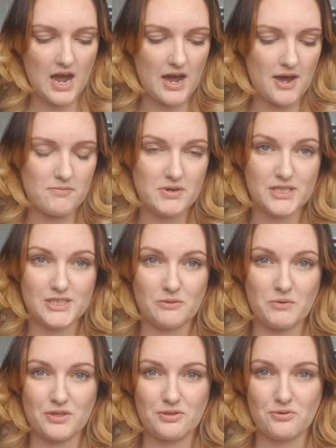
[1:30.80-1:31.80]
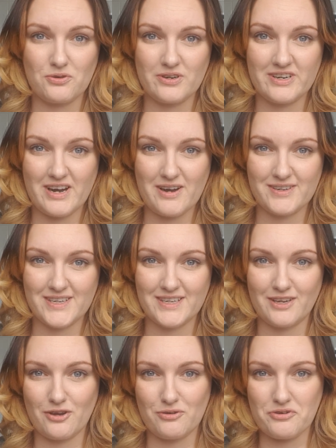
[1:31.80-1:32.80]
So I thought I'm
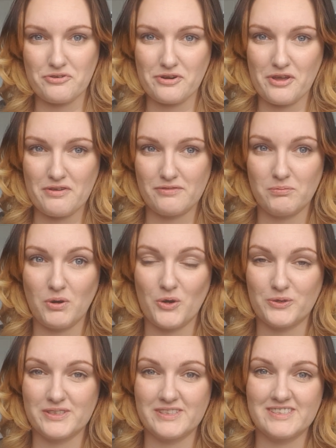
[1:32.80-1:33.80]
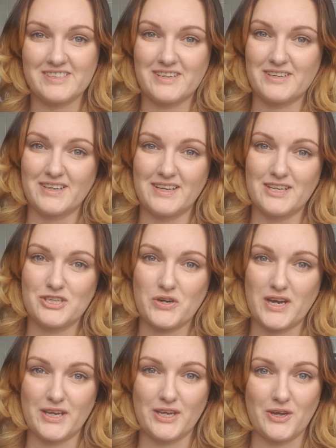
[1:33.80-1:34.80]
going to go all over blonde, and I'm going to
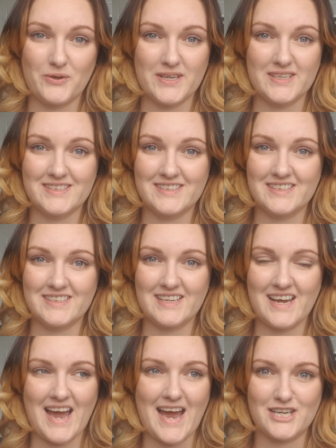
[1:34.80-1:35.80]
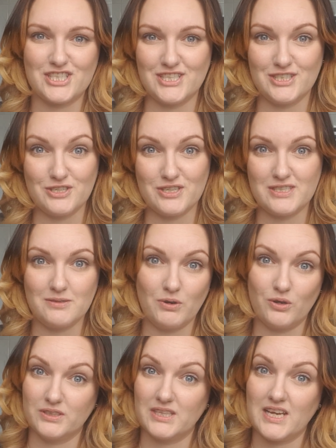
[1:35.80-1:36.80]
try and go as ashy dirty
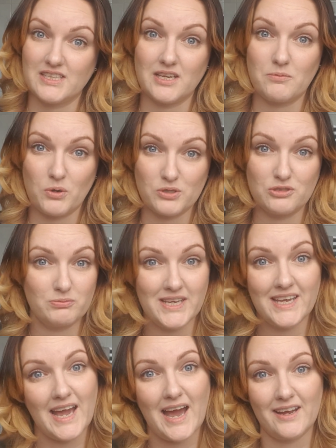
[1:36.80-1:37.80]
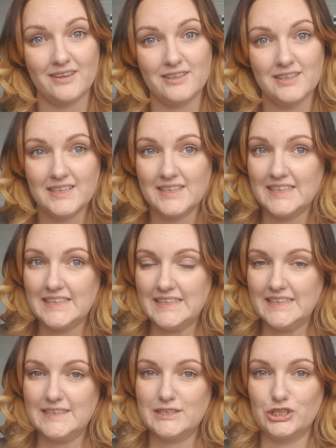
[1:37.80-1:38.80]
blonde as I possibly can.
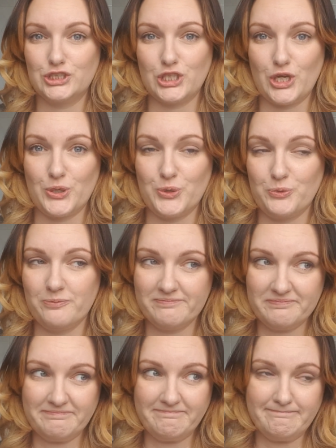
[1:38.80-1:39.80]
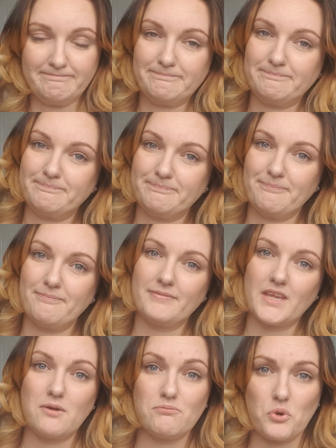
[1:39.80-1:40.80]
So
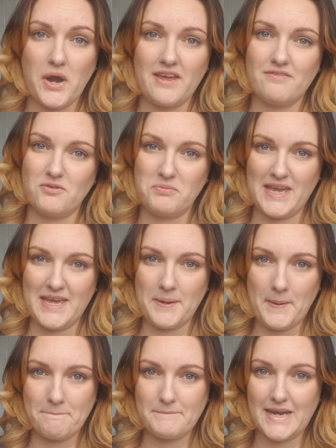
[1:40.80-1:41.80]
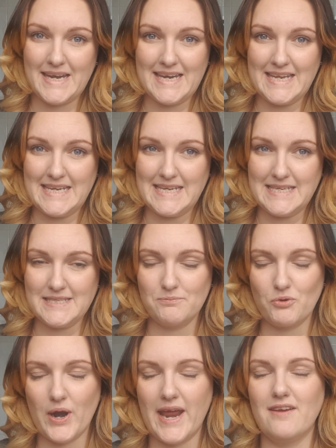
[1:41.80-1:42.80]
pray for me, please
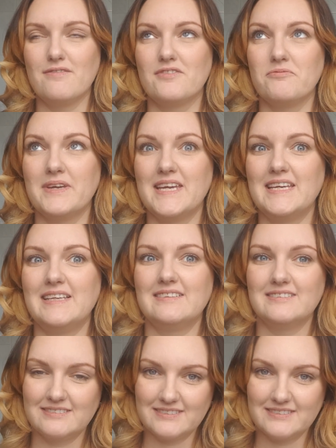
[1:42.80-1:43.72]
pray for me.